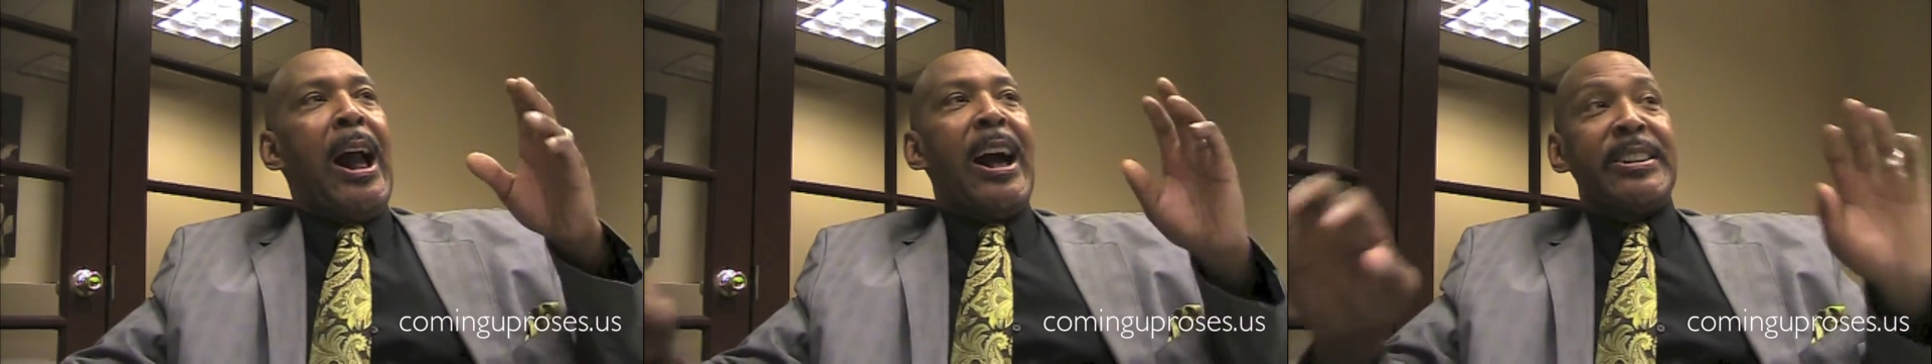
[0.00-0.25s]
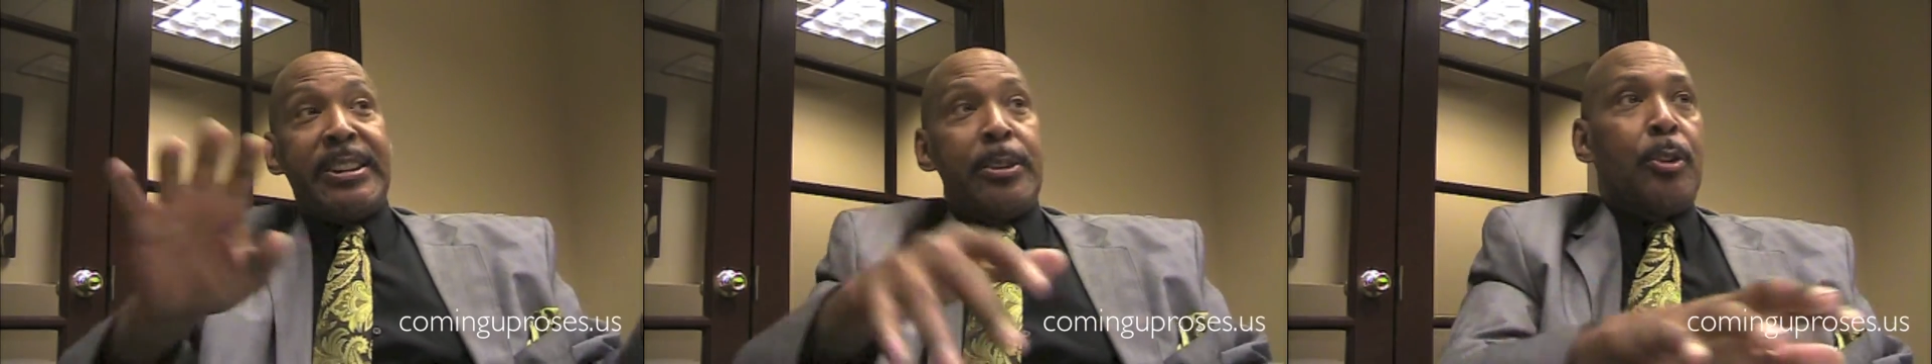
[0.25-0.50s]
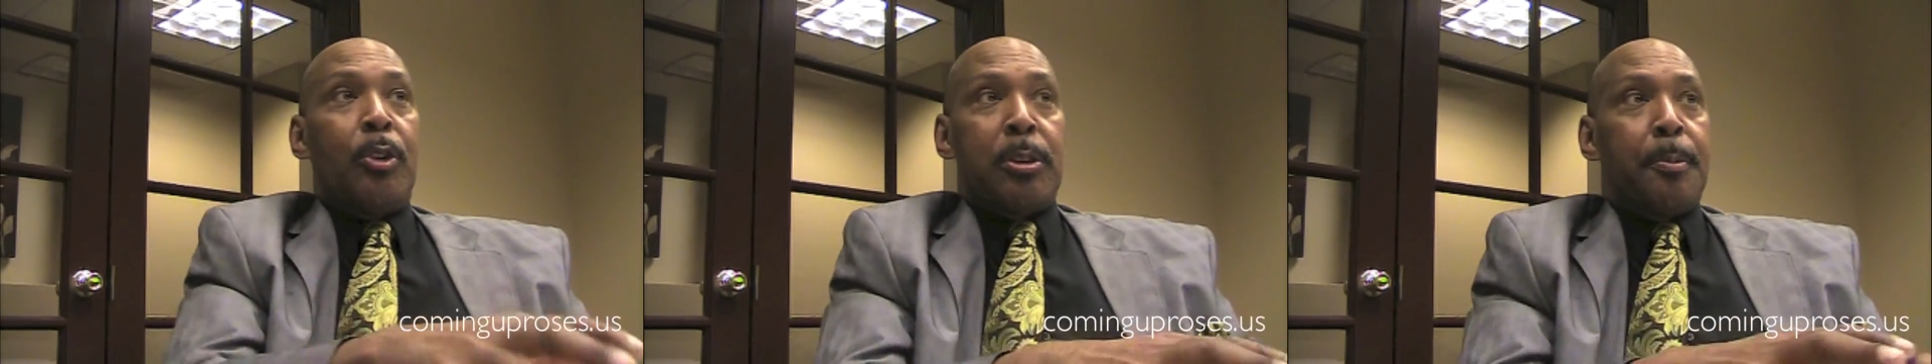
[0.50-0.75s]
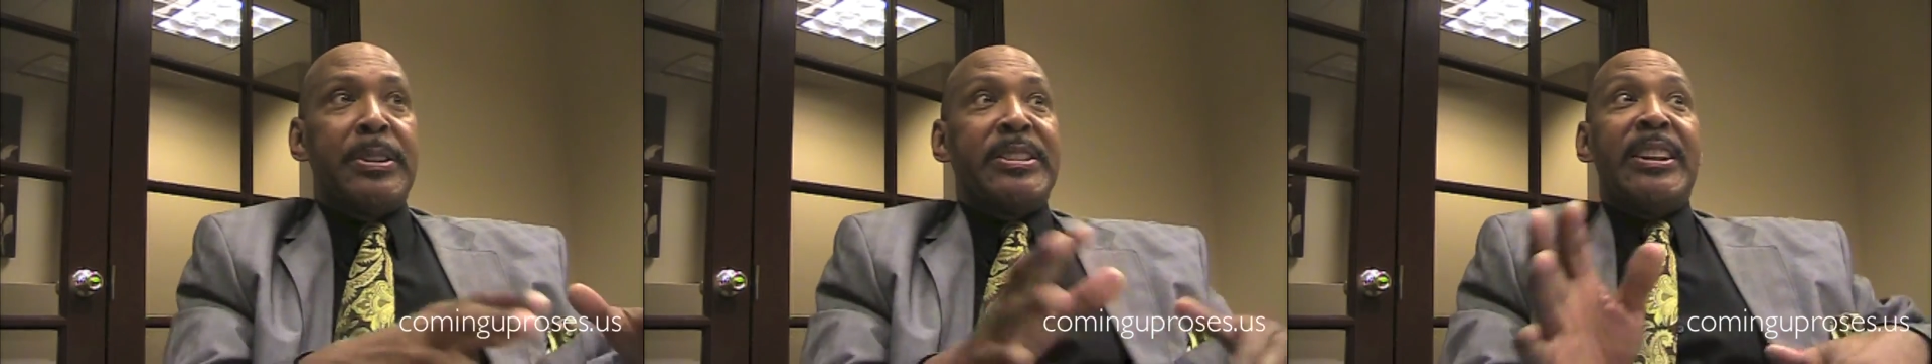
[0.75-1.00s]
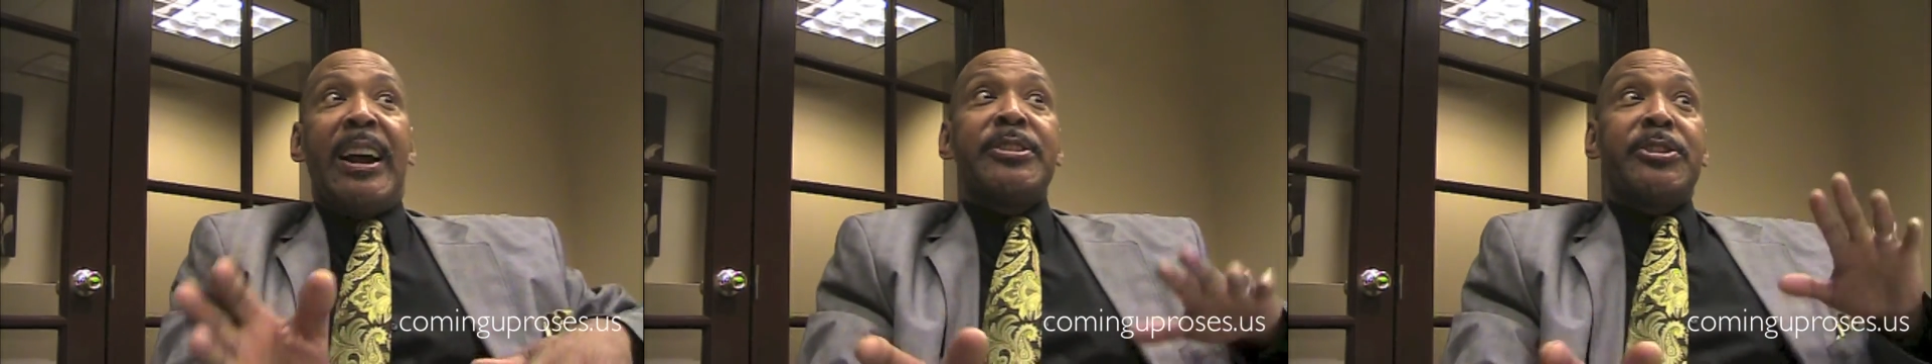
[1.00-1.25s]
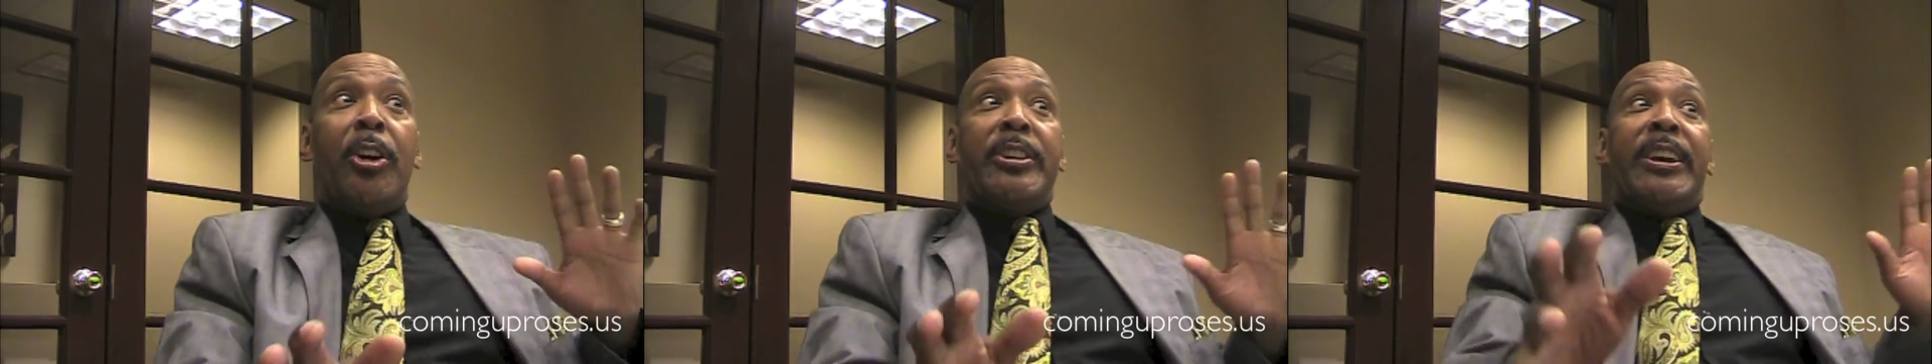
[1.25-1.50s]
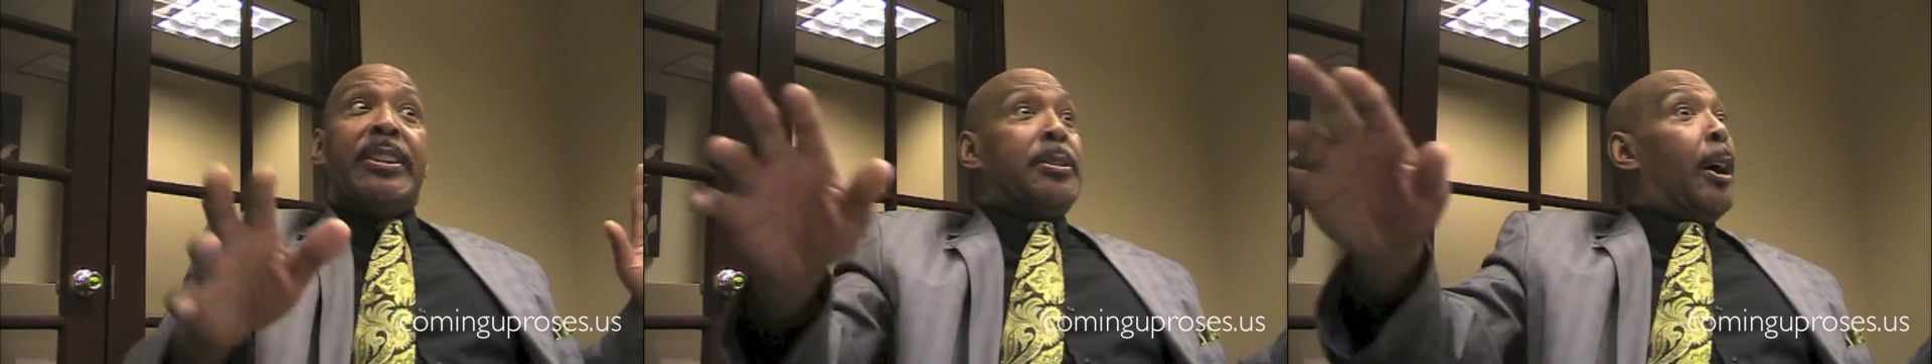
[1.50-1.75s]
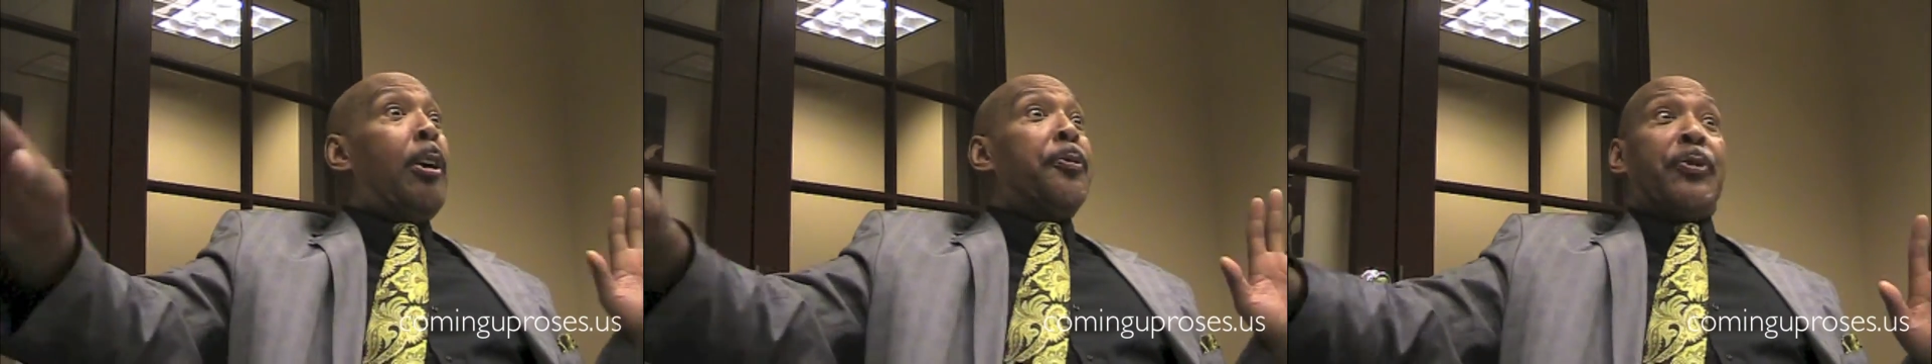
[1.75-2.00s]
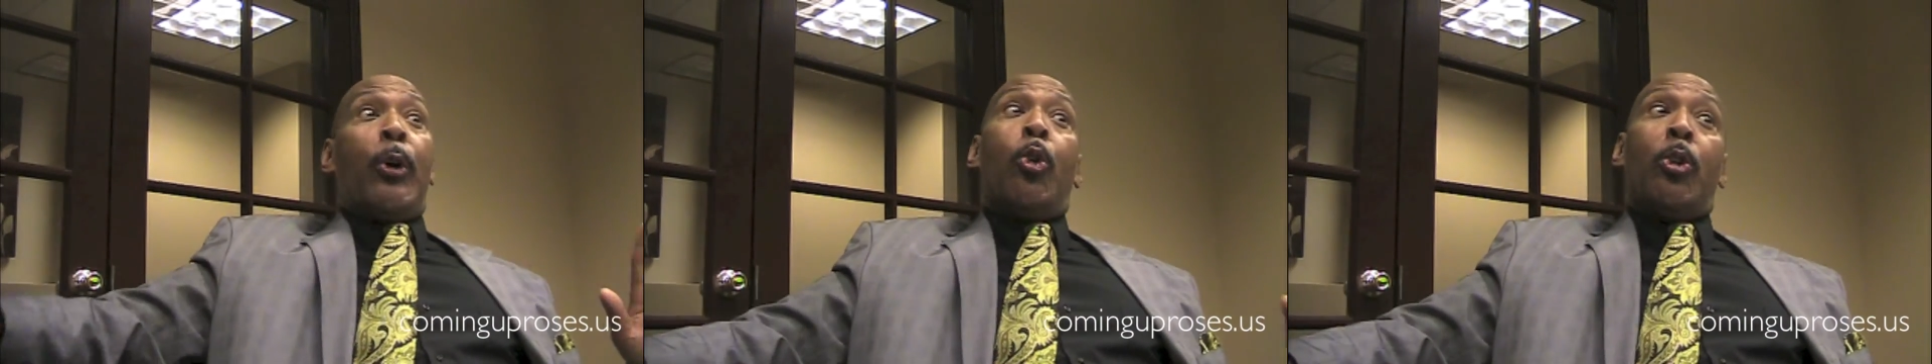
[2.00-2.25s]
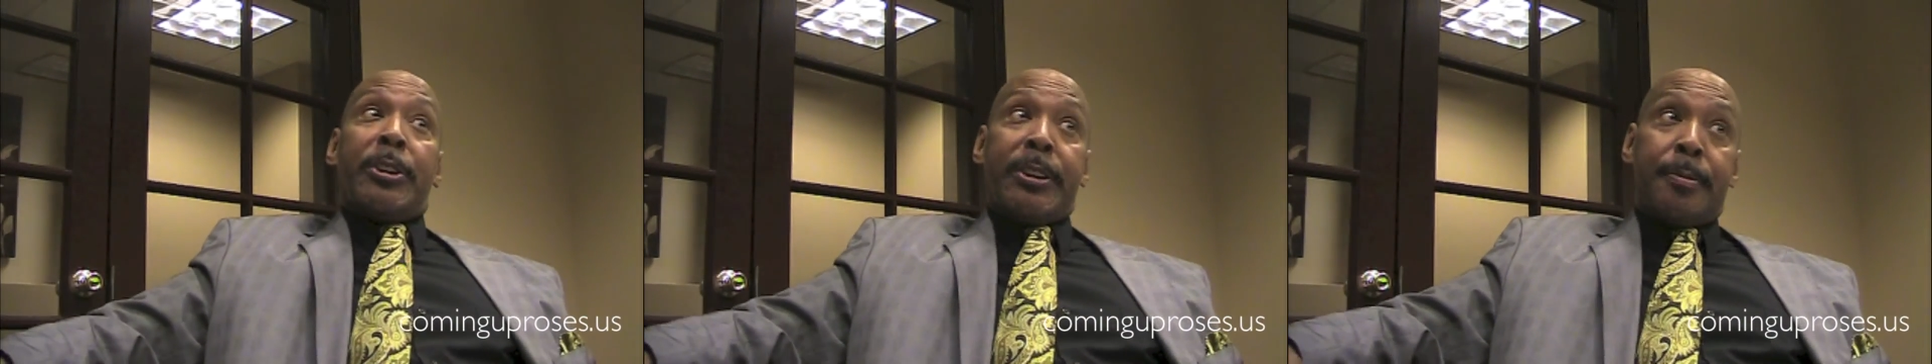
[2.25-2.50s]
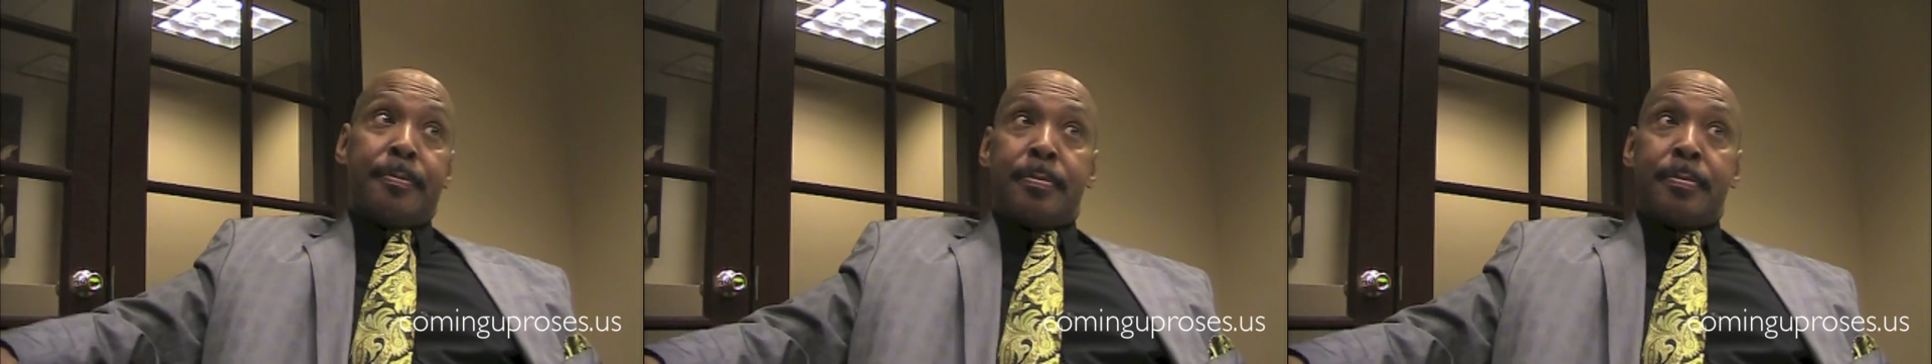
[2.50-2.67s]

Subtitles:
I sung organ, but then I started getting off the organ